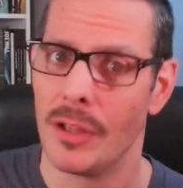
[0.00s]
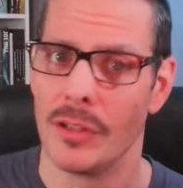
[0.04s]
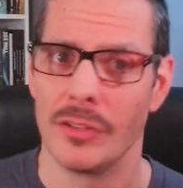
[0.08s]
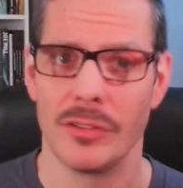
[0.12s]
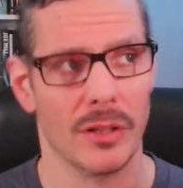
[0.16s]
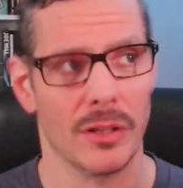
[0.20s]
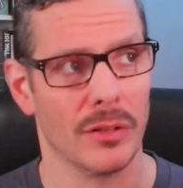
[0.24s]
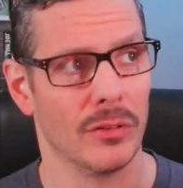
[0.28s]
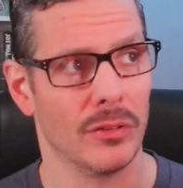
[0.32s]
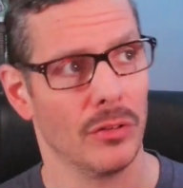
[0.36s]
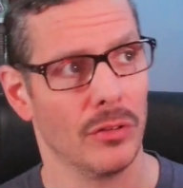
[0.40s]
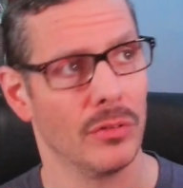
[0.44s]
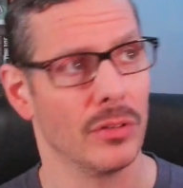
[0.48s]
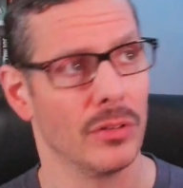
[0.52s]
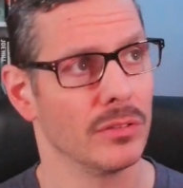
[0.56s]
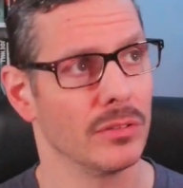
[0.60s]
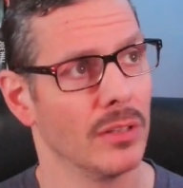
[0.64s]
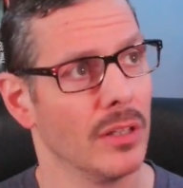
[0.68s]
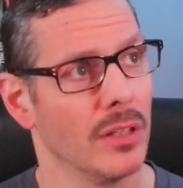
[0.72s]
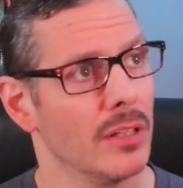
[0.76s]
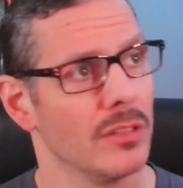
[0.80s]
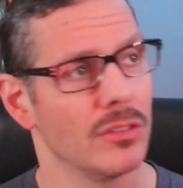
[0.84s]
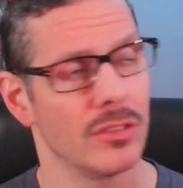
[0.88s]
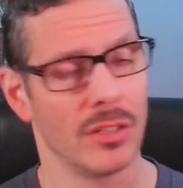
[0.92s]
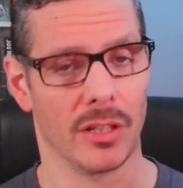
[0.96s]
Sound a little
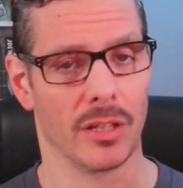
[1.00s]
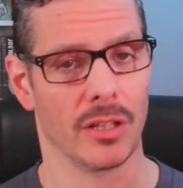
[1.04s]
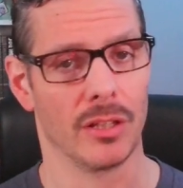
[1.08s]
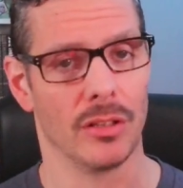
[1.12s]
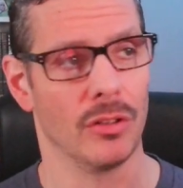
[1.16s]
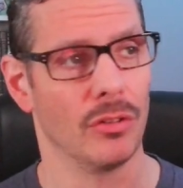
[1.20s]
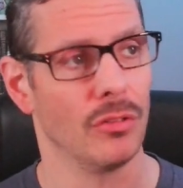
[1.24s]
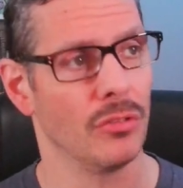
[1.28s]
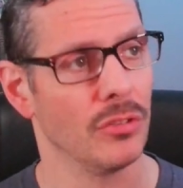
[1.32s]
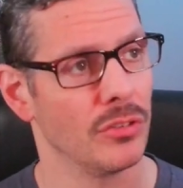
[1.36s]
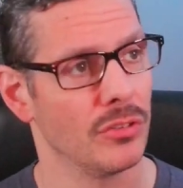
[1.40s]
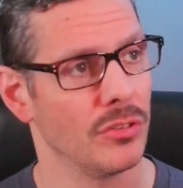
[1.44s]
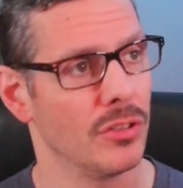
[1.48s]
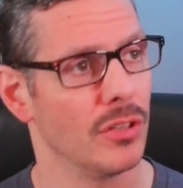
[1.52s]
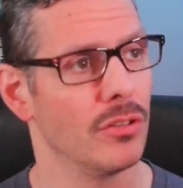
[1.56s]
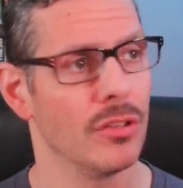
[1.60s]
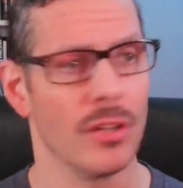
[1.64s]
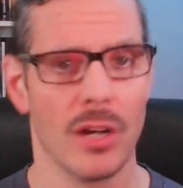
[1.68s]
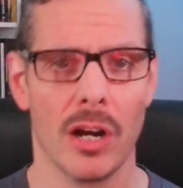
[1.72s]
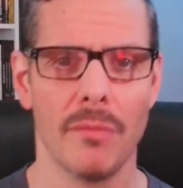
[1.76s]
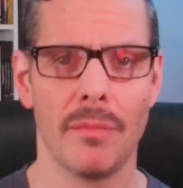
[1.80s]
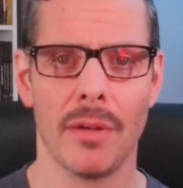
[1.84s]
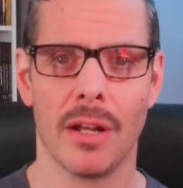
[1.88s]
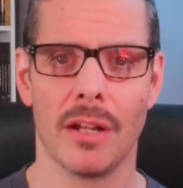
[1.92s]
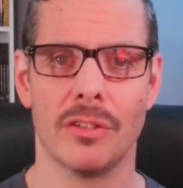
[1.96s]
sound like a little uncertain.
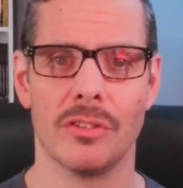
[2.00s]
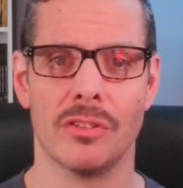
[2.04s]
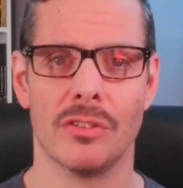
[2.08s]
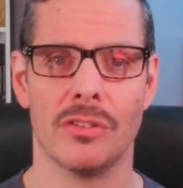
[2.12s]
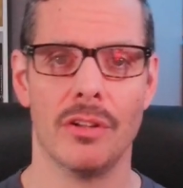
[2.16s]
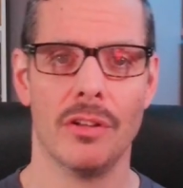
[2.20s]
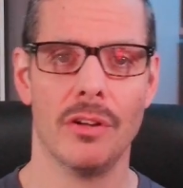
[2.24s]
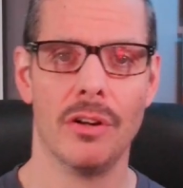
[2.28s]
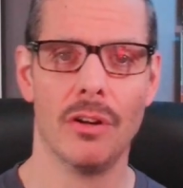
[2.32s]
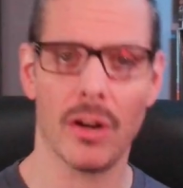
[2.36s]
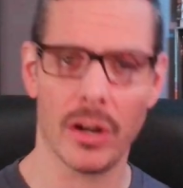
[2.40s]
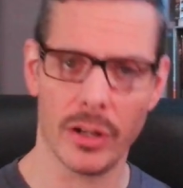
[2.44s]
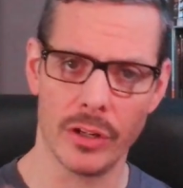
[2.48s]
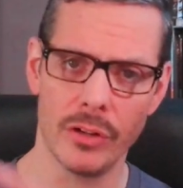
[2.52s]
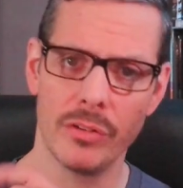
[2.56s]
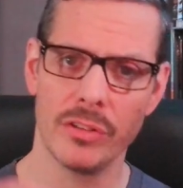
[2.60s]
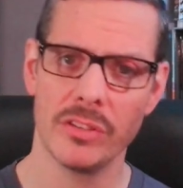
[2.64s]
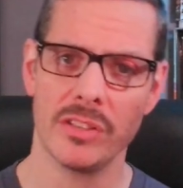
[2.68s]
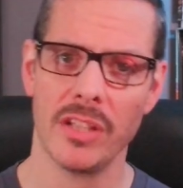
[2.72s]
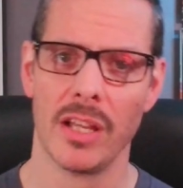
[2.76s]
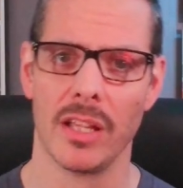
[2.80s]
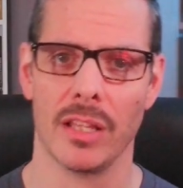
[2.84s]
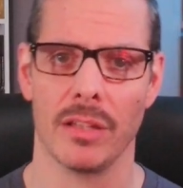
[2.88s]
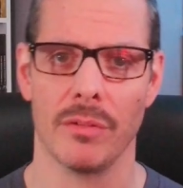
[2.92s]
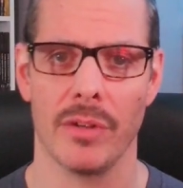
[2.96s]
I'm not uncertain at all. I know
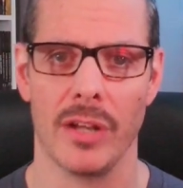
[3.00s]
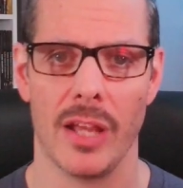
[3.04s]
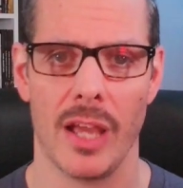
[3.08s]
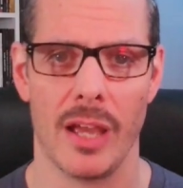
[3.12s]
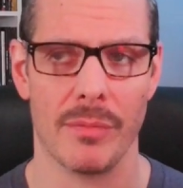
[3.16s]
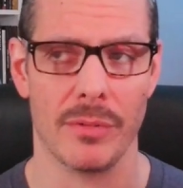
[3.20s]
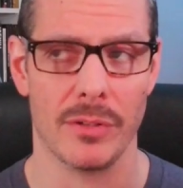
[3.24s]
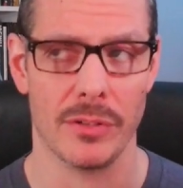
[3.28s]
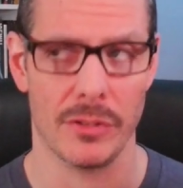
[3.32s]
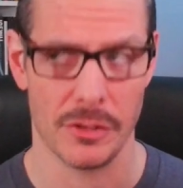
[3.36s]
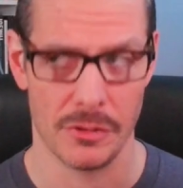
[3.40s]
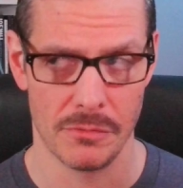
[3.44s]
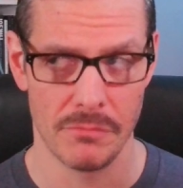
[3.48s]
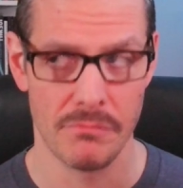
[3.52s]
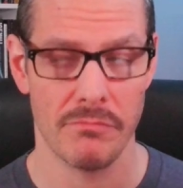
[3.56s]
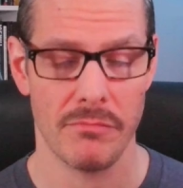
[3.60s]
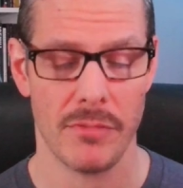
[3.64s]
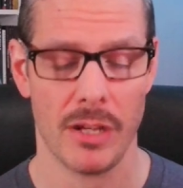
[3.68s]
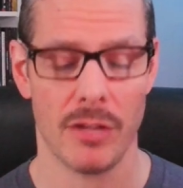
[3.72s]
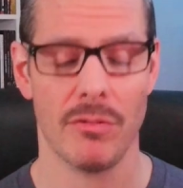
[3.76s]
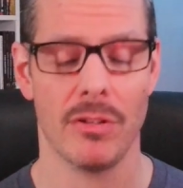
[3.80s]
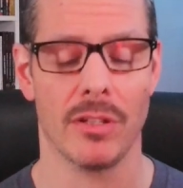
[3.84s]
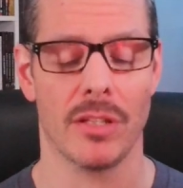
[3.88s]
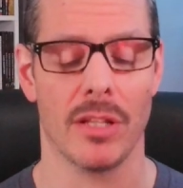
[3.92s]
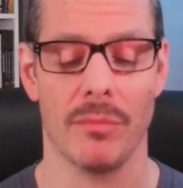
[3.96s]
exactly what happened.
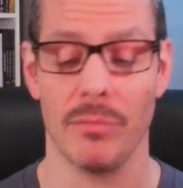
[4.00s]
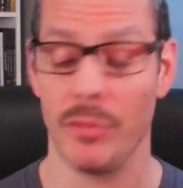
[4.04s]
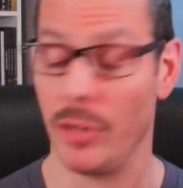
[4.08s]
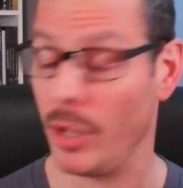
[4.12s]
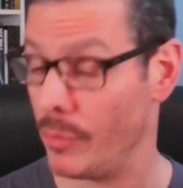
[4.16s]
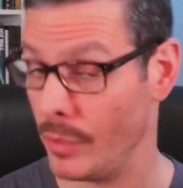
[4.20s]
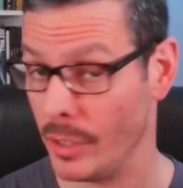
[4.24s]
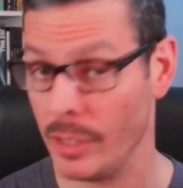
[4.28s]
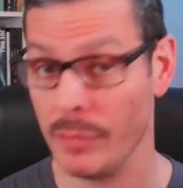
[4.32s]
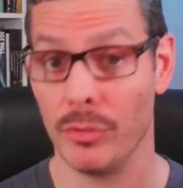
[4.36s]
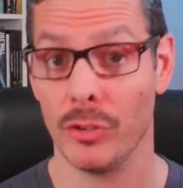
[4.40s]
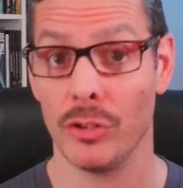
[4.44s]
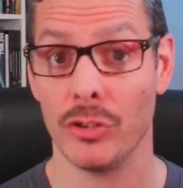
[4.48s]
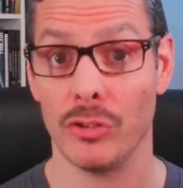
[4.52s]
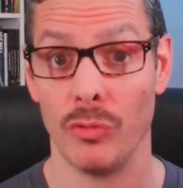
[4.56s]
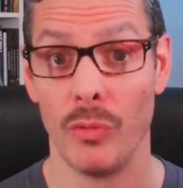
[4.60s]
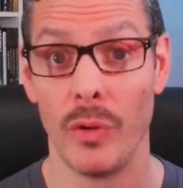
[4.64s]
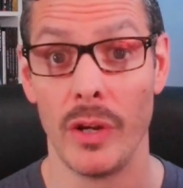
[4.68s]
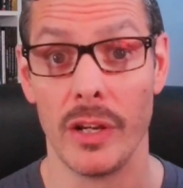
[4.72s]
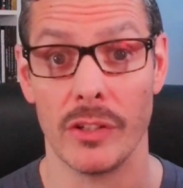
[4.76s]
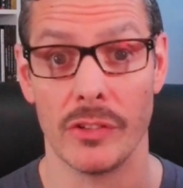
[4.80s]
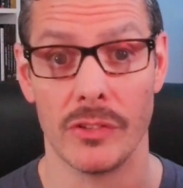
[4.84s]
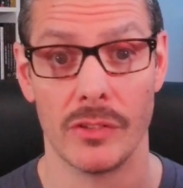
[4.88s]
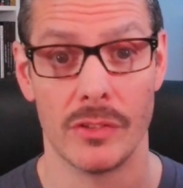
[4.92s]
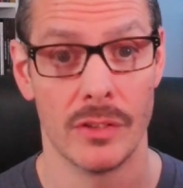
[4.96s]
I read that book. I read the book
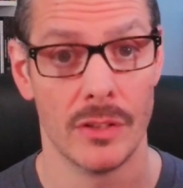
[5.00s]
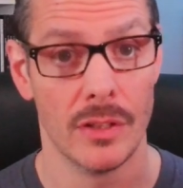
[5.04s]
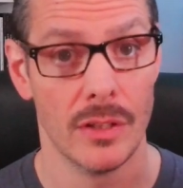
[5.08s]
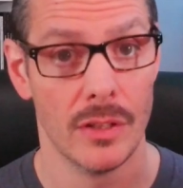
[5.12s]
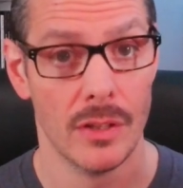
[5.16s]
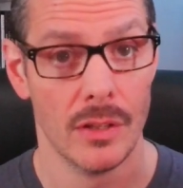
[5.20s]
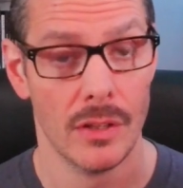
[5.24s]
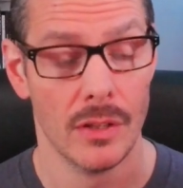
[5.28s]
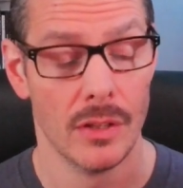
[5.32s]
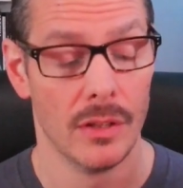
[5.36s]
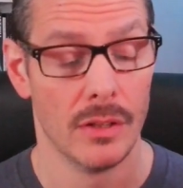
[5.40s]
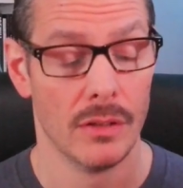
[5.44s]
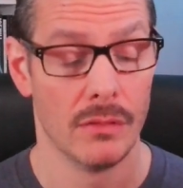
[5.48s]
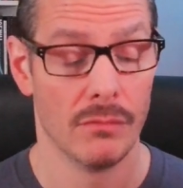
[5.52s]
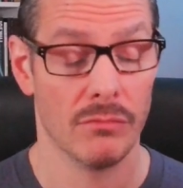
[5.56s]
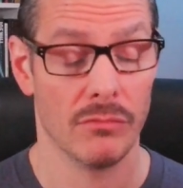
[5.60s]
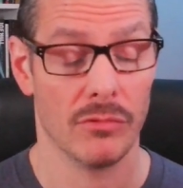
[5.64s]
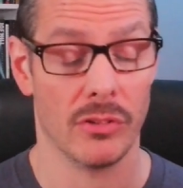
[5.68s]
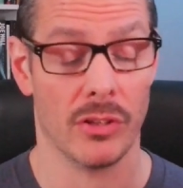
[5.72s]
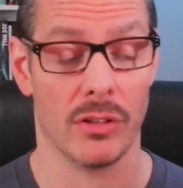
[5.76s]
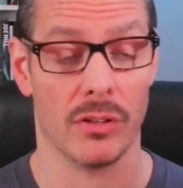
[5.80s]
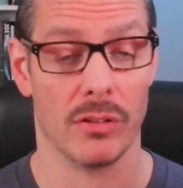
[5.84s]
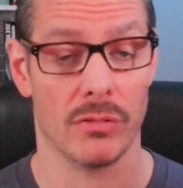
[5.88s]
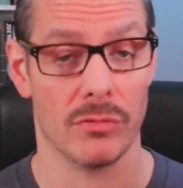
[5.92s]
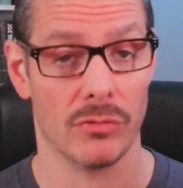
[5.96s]
twice
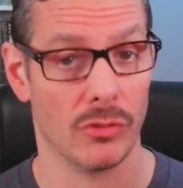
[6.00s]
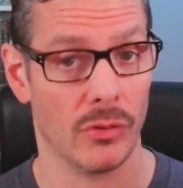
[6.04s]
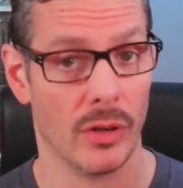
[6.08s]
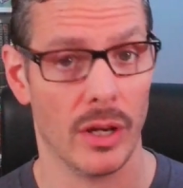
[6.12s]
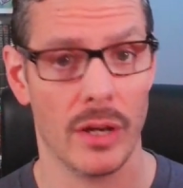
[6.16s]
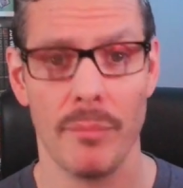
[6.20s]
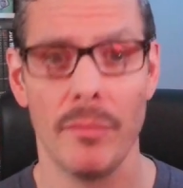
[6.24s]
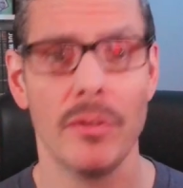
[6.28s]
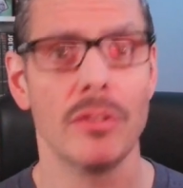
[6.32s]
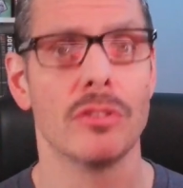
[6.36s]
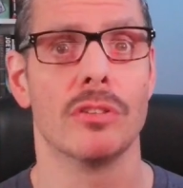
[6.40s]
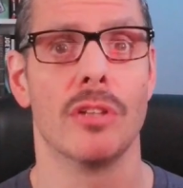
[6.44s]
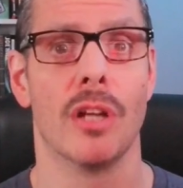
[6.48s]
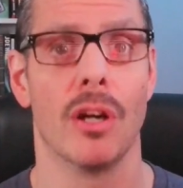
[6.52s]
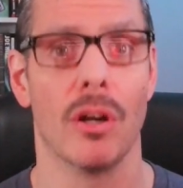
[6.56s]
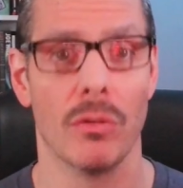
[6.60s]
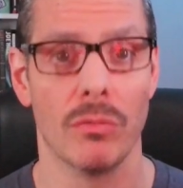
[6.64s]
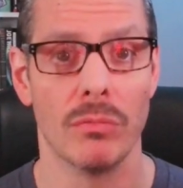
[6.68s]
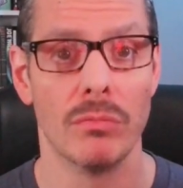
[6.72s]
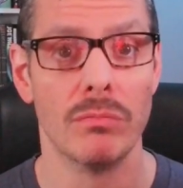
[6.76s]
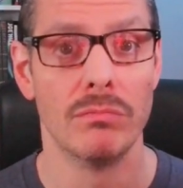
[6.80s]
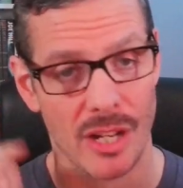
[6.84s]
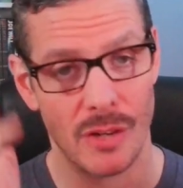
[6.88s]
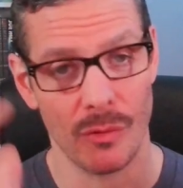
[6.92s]
there, so I must know.